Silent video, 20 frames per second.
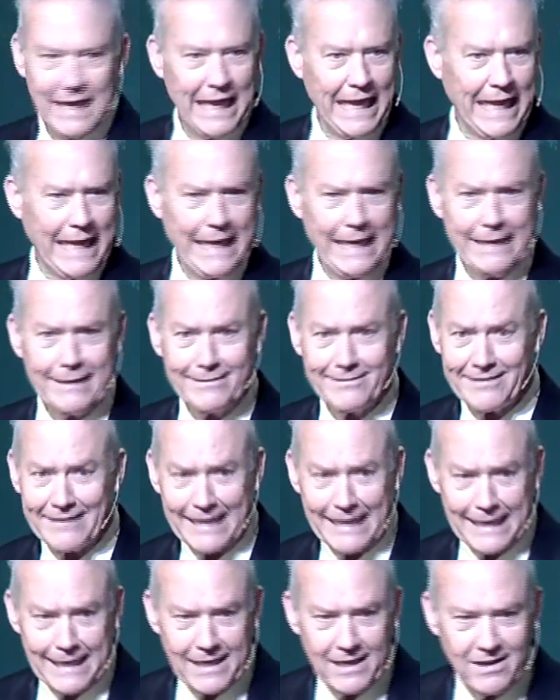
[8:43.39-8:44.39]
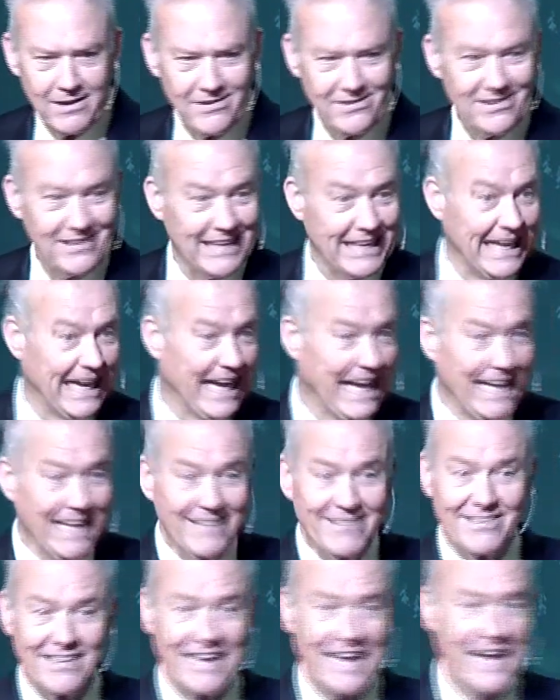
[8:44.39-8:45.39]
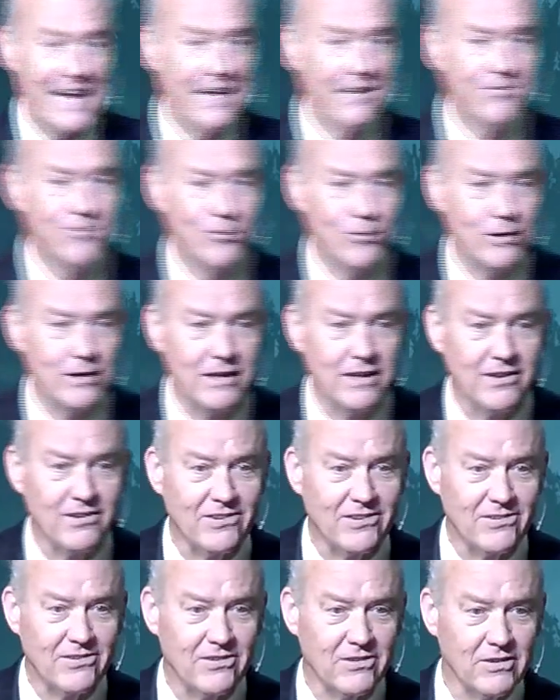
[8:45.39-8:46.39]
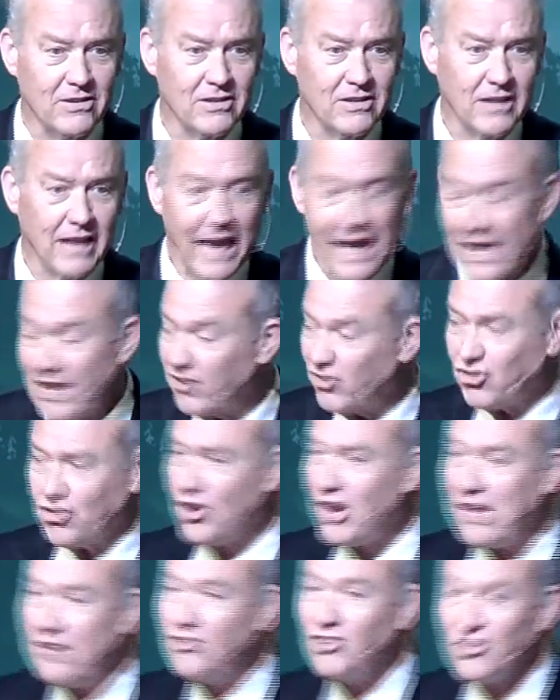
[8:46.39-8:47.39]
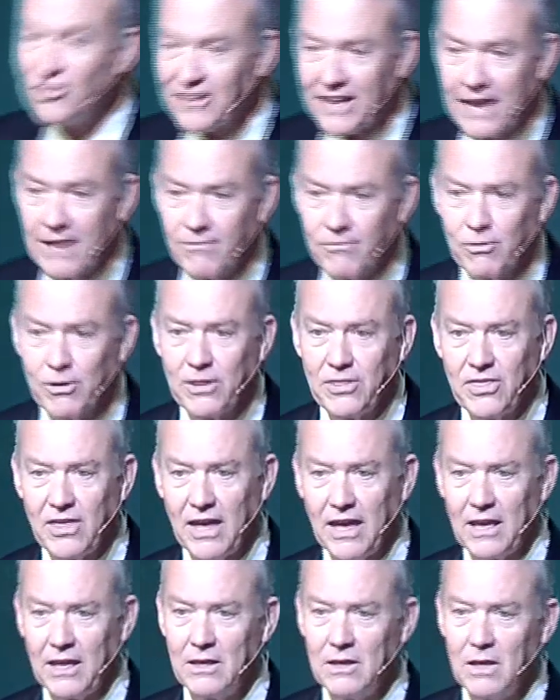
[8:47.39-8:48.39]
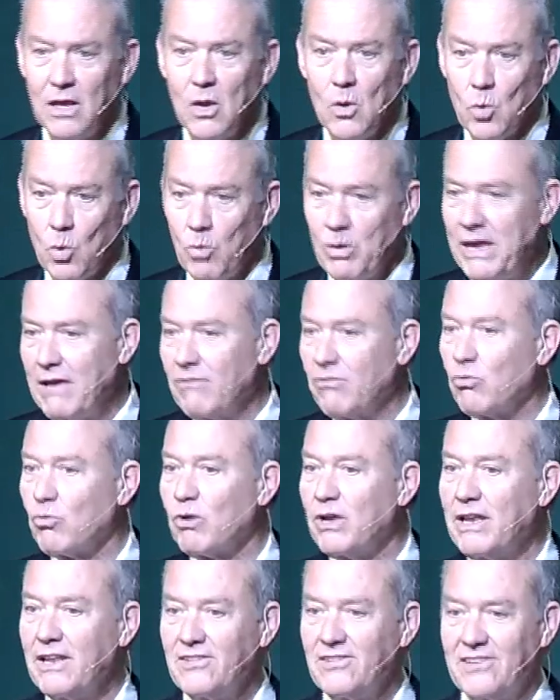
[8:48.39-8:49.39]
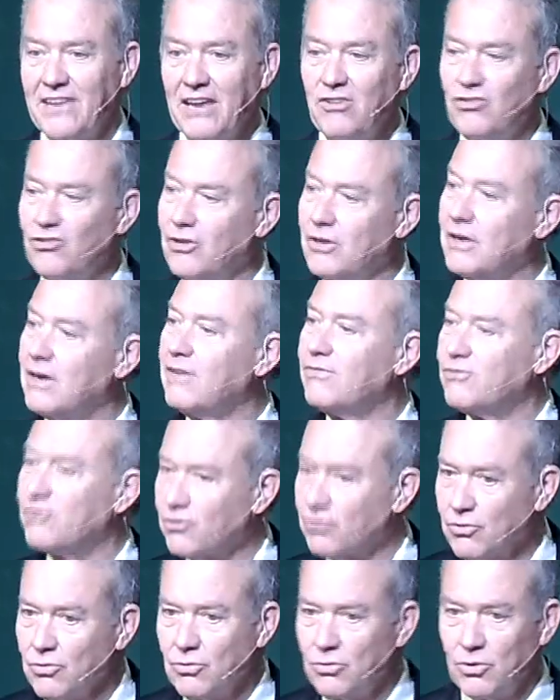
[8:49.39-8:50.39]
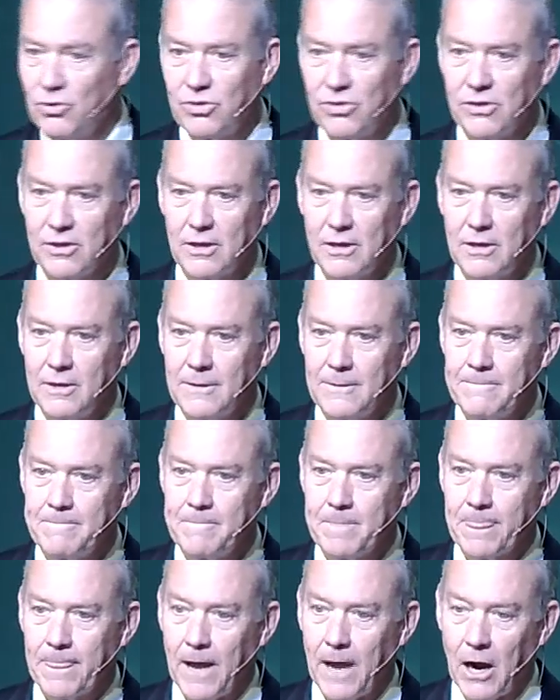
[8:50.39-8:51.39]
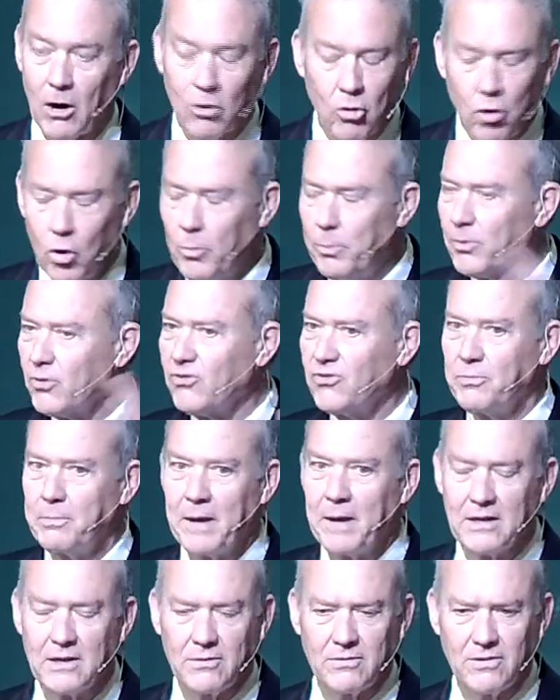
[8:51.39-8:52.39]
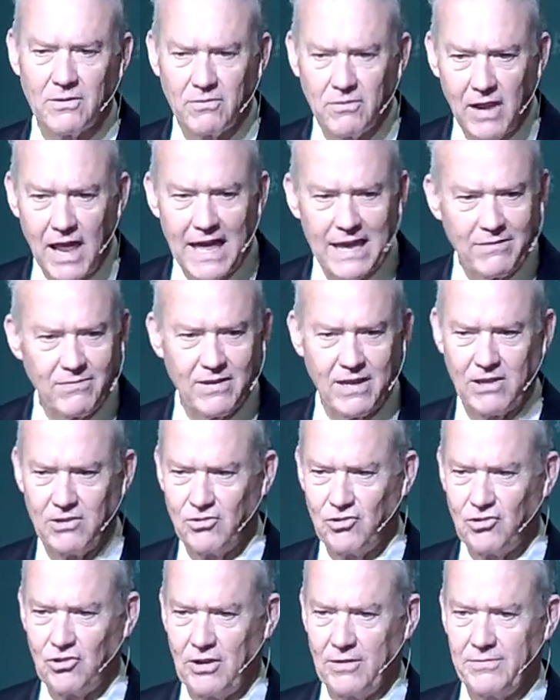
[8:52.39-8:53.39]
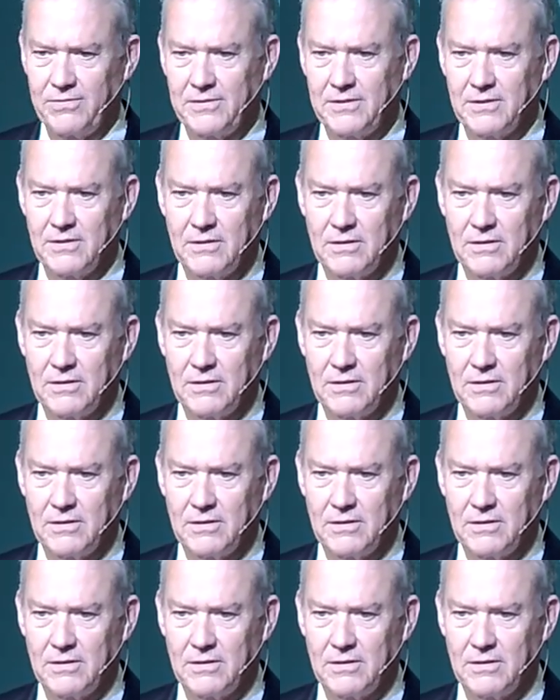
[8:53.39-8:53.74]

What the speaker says: It's easy. It's effortless. And it changes everything. When we have a realization of truth, our whole perspective of life can shift.